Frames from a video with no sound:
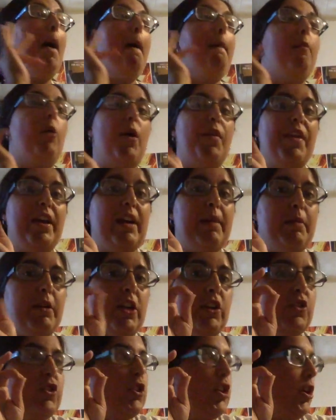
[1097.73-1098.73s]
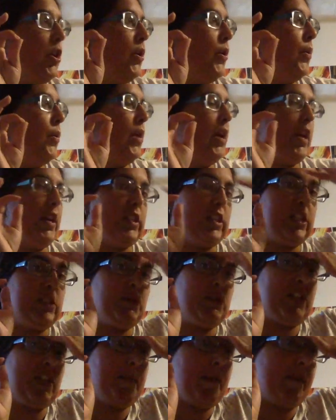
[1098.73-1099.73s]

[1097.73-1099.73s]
What I think I'm gonna do is, because we just got